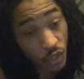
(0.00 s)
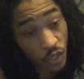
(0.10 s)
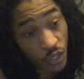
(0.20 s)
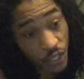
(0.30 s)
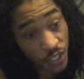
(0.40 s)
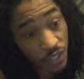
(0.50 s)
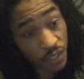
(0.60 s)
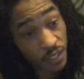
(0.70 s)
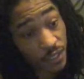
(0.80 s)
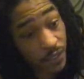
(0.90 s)

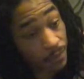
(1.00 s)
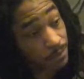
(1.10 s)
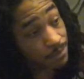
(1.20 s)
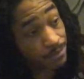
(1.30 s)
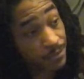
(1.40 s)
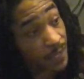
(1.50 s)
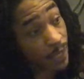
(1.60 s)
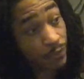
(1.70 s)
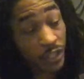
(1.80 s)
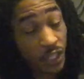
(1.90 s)
on
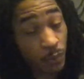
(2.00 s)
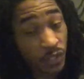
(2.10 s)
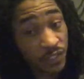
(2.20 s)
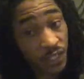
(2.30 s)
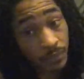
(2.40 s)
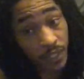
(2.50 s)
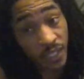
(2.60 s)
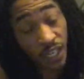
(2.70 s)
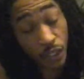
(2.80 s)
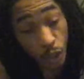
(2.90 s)
everything with this
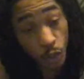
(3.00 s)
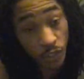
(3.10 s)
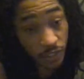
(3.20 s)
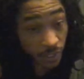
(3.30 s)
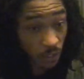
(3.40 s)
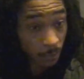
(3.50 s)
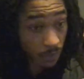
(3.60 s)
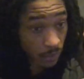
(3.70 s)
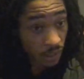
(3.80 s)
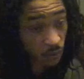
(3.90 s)
update? I know that there are
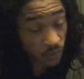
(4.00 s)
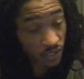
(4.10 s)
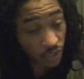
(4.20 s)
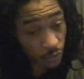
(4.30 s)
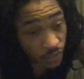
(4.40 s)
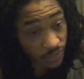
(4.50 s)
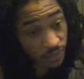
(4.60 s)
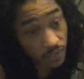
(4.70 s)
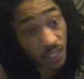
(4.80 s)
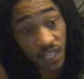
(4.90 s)
bugs with the
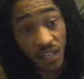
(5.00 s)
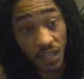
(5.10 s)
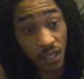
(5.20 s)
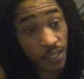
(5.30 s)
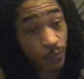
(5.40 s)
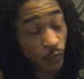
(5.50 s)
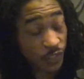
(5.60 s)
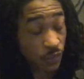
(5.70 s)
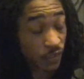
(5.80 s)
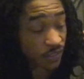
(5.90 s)
units,
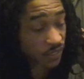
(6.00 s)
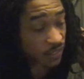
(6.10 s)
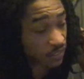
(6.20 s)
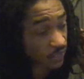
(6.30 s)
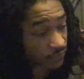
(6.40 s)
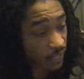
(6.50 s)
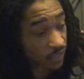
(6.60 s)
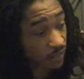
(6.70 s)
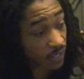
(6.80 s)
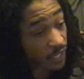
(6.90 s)
resources, stuff
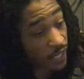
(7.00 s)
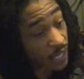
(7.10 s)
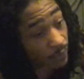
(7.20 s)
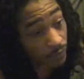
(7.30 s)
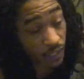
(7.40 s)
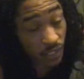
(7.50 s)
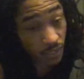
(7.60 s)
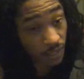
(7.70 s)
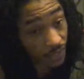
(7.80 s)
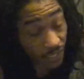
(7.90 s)
like that.
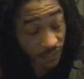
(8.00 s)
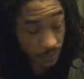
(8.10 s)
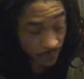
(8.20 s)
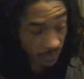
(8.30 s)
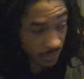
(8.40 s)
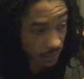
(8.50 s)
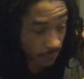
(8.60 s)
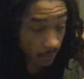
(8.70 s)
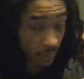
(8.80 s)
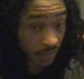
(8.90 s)
Everything, a lot of stuff is missing
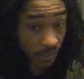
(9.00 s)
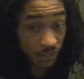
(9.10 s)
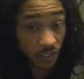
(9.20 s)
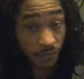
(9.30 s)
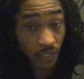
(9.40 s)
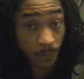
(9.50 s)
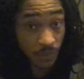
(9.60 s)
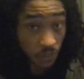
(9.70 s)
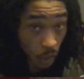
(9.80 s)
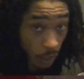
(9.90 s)
for players. The
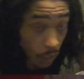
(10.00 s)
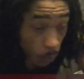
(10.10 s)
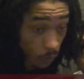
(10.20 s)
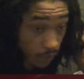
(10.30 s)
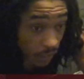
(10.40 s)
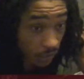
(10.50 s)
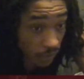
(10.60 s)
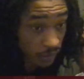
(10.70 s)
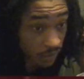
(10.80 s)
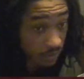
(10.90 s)
developers are working
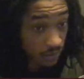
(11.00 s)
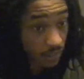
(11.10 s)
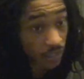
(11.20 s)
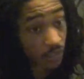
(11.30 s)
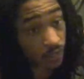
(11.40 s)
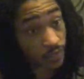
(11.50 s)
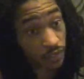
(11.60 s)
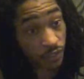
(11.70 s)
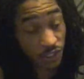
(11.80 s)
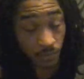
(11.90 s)
on this.
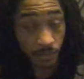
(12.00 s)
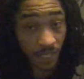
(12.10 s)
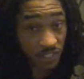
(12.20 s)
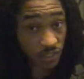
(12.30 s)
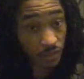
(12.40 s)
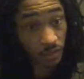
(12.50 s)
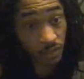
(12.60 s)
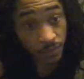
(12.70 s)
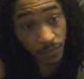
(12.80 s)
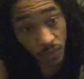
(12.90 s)
So just be patient, y'all.